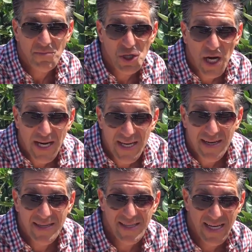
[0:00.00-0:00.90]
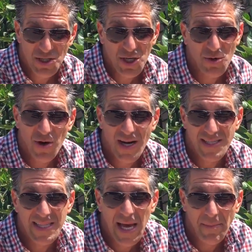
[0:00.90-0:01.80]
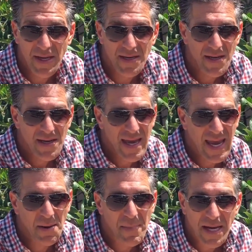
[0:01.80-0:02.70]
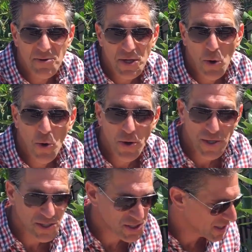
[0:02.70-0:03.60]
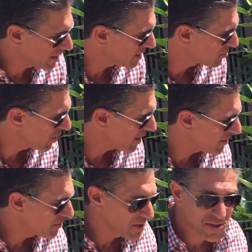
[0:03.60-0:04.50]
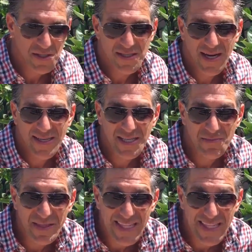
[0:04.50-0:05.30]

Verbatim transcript: from China. It's actually a cross lemon and mandarin orange is what most scientists